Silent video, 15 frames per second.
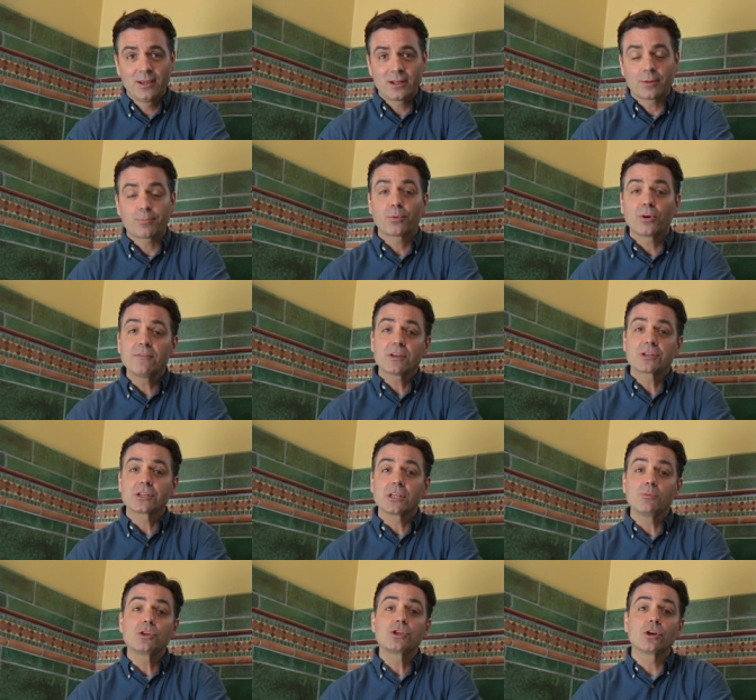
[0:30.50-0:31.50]
Now,
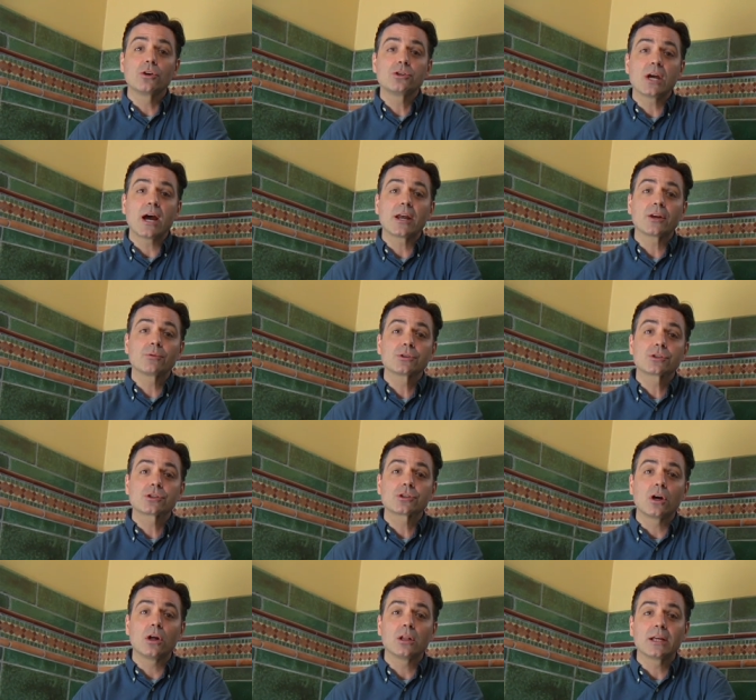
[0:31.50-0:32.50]
previously, we showed you how to
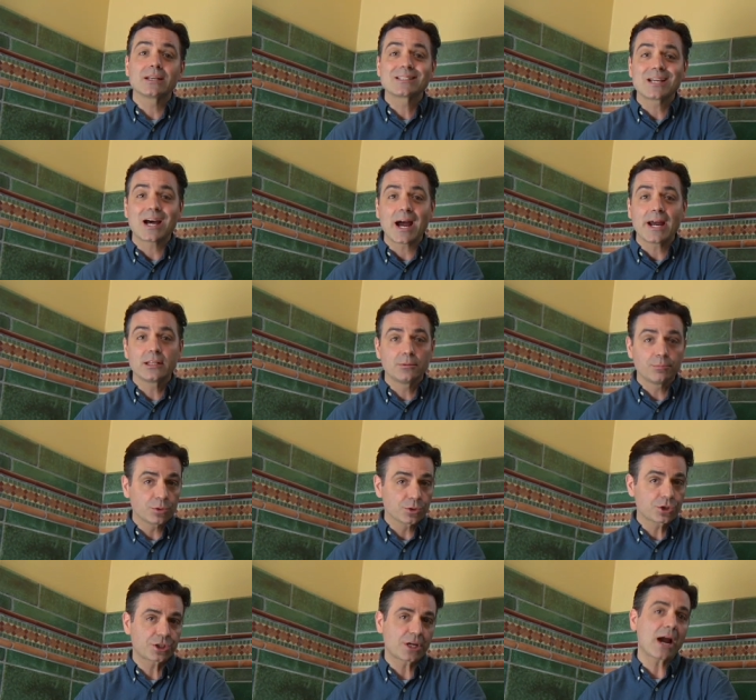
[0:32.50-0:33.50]
install a
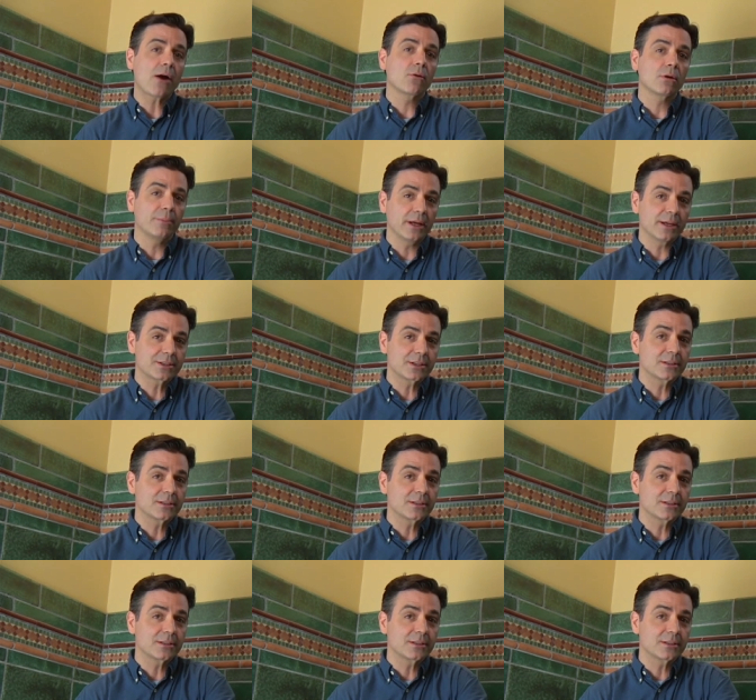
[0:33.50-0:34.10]
tileable shower base,